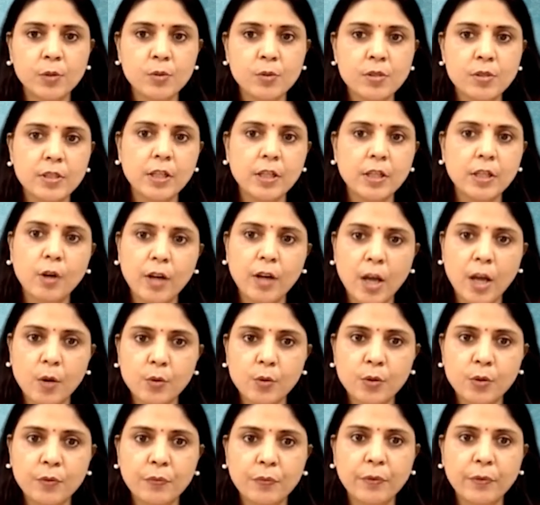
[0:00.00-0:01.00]
you're still not
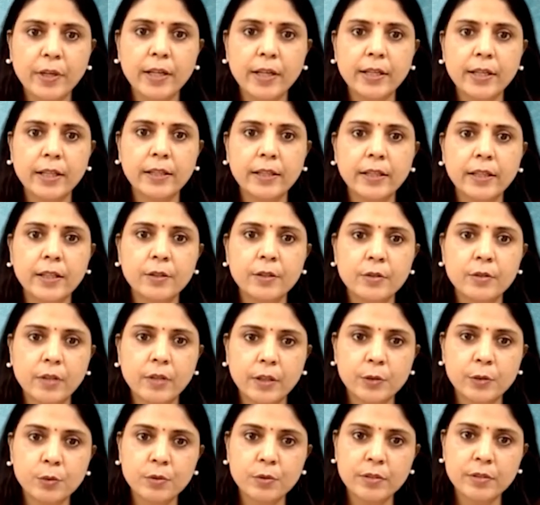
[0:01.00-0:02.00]
out of it, and then
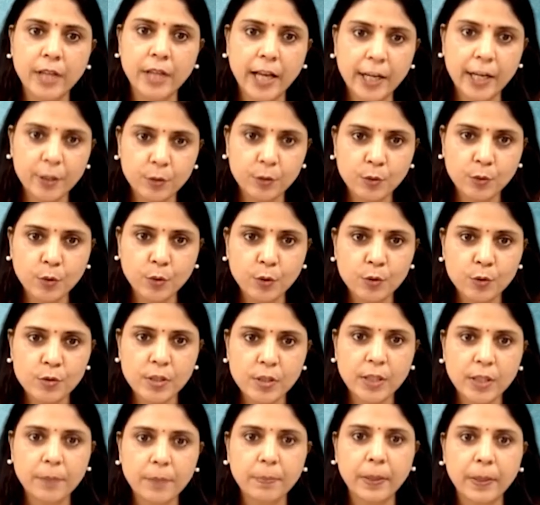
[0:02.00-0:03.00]
you try to go to
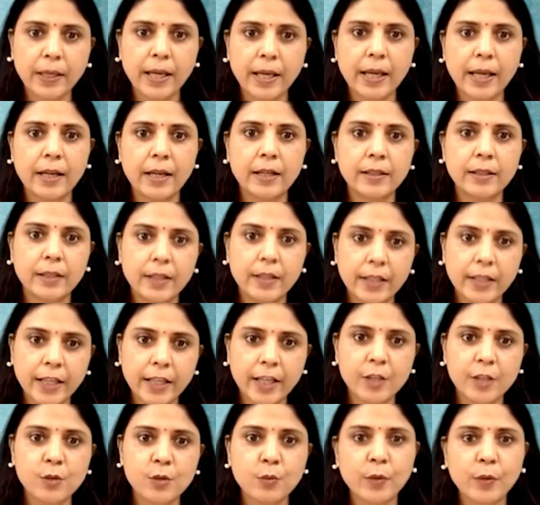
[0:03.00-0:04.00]
sleep again, and then
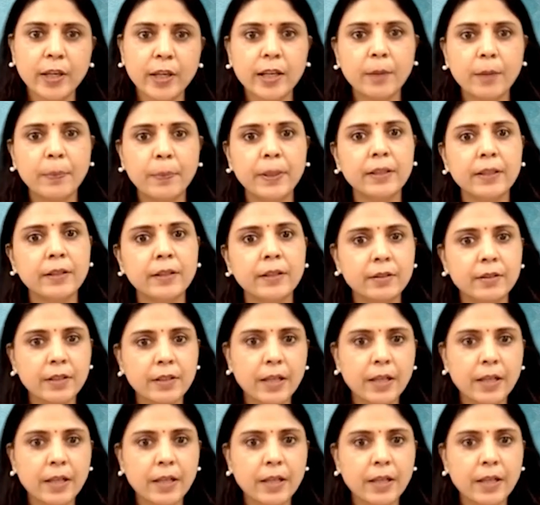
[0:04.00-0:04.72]
again you wake up, and